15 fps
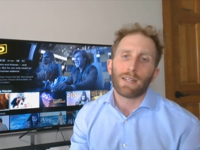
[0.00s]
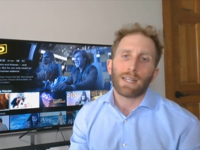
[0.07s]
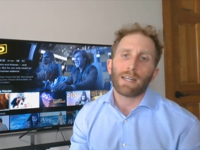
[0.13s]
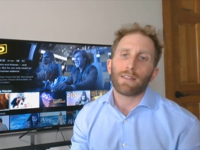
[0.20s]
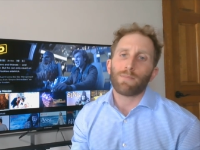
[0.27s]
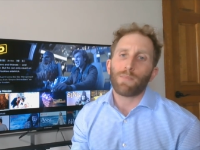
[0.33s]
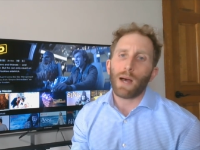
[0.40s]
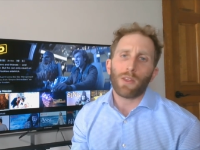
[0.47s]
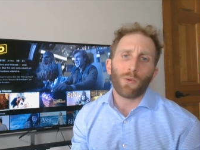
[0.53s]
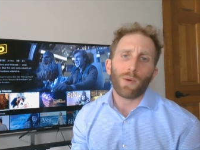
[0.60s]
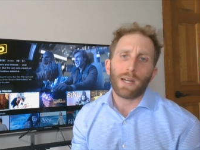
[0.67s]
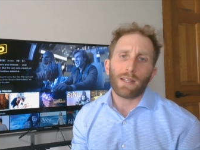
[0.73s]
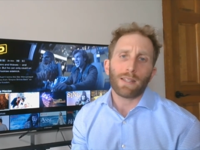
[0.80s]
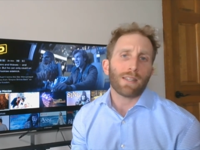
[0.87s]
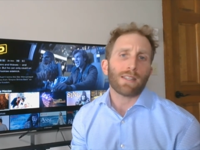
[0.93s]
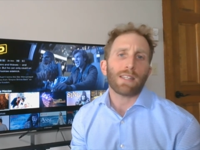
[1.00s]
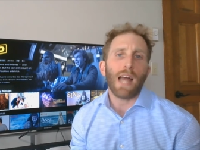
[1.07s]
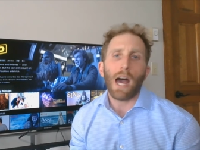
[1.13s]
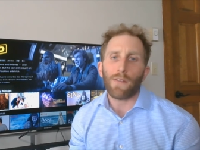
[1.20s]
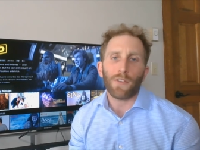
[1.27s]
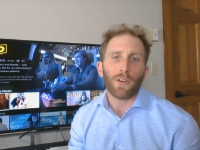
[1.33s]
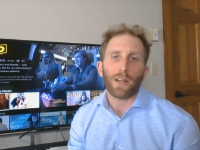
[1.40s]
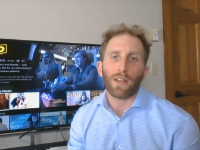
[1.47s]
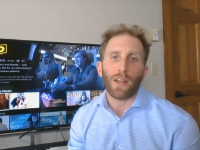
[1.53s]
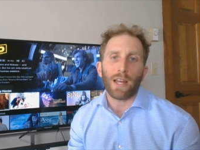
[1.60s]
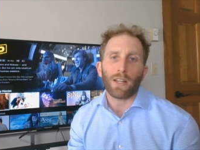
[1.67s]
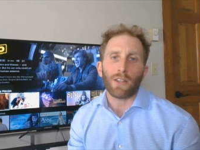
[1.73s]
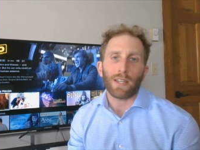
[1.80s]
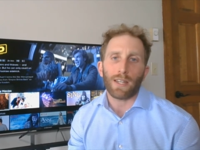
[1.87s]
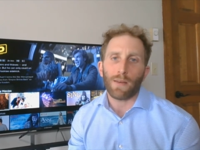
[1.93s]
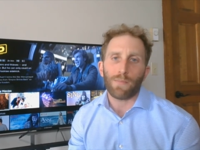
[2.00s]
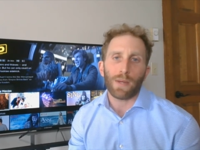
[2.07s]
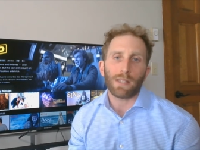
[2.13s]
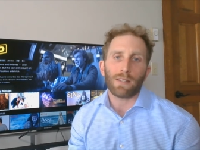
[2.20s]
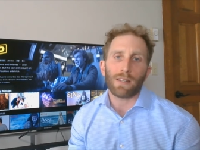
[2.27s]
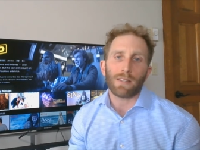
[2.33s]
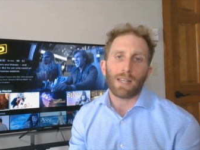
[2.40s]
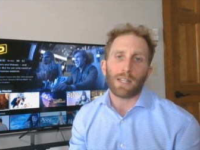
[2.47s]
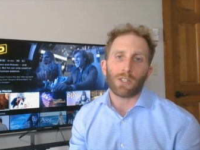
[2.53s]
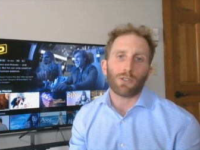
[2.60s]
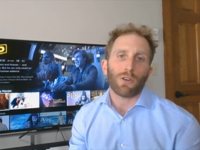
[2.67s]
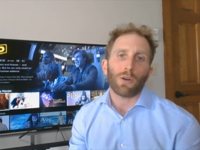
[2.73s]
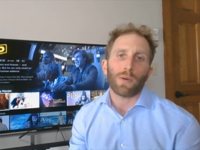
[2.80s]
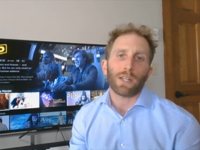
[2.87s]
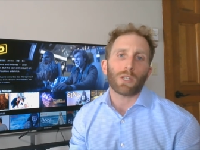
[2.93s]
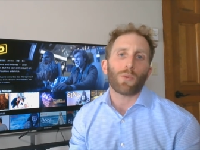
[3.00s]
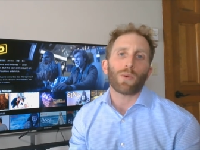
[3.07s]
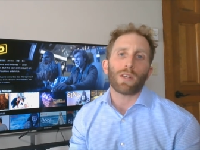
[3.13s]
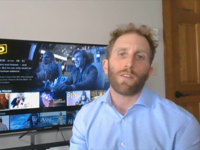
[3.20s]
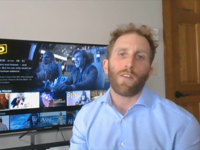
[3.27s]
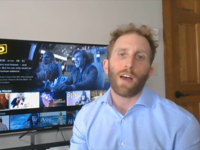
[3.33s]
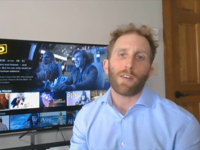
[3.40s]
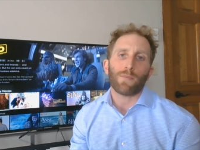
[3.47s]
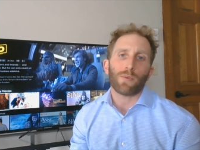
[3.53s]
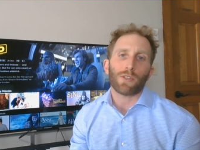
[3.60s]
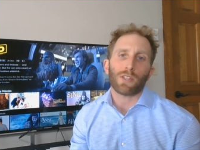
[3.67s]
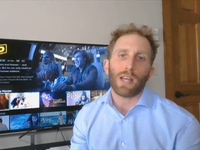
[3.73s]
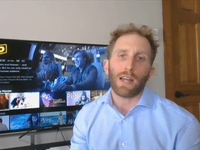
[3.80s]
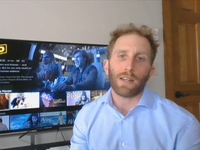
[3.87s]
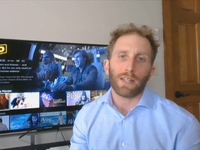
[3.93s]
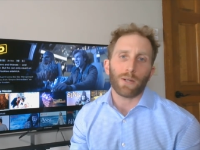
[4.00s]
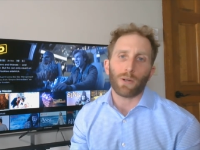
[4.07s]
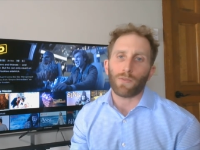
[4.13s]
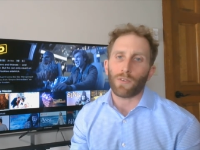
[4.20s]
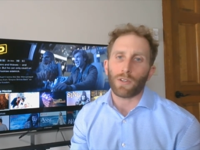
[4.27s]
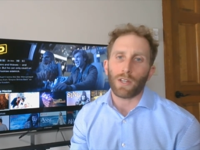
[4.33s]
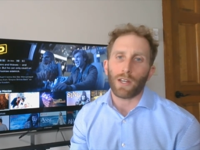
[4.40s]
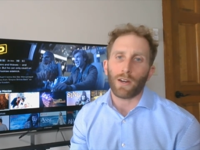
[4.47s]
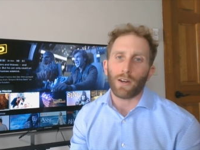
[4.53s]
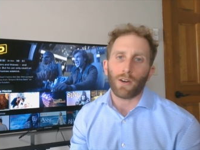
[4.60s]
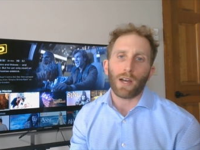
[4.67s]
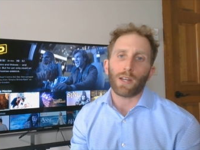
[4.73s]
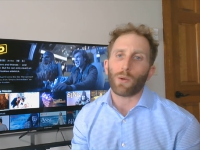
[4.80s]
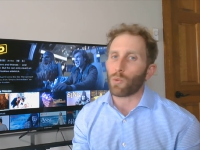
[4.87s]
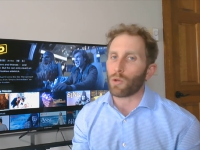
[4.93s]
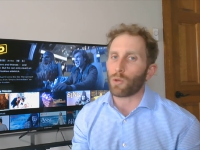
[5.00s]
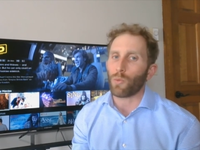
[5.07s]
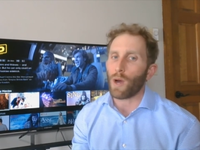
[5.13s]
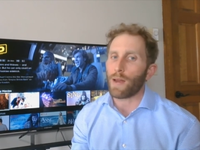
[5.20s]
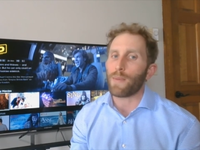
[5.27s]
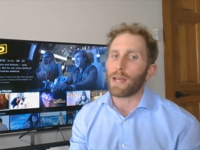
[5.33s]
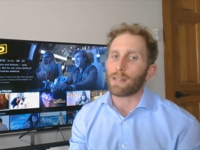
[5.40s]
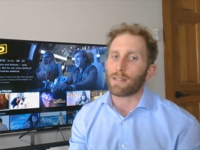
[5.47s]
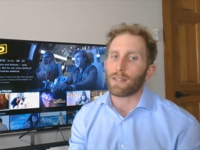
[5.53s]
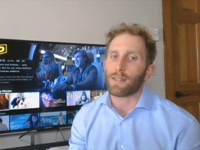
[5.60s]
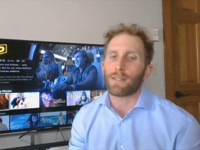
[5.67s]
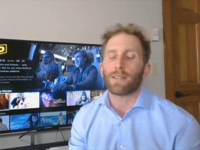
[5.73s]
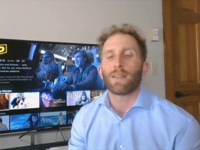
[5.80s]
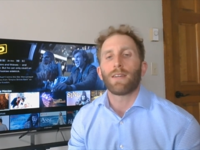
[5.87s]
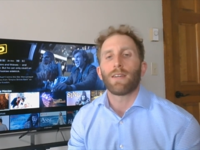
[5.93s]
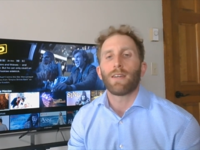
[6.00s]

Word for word: And by the way, this is not very likely in a business that's growing 25% year over year on a worldwide basis.